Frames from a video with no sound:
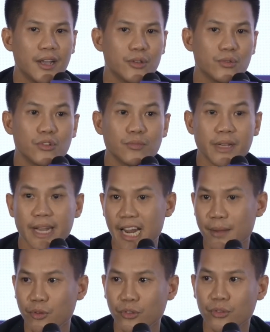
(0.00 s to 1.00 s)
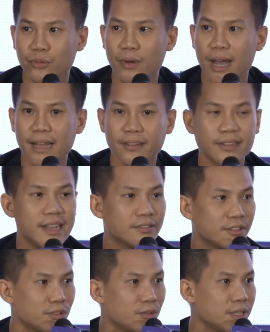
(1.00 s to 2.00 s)
you could be able to
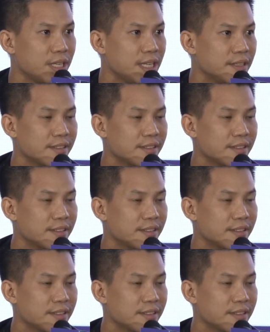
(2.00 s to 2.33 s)
access to the